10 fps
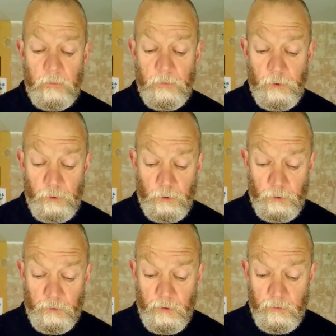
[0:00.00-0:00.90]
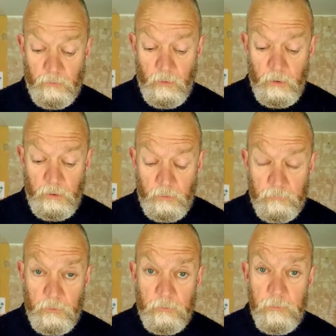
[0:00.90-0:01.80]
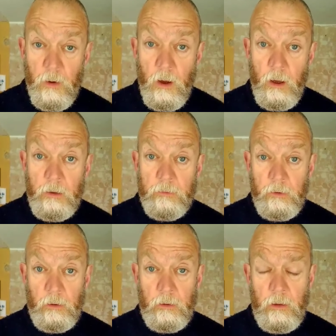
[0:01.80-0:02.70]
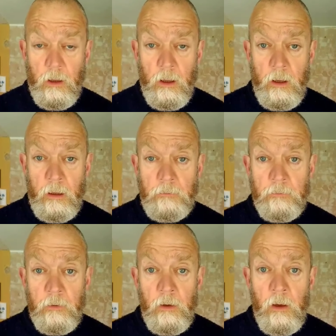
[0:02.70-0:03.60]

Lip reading: Diggin Graves is my delight,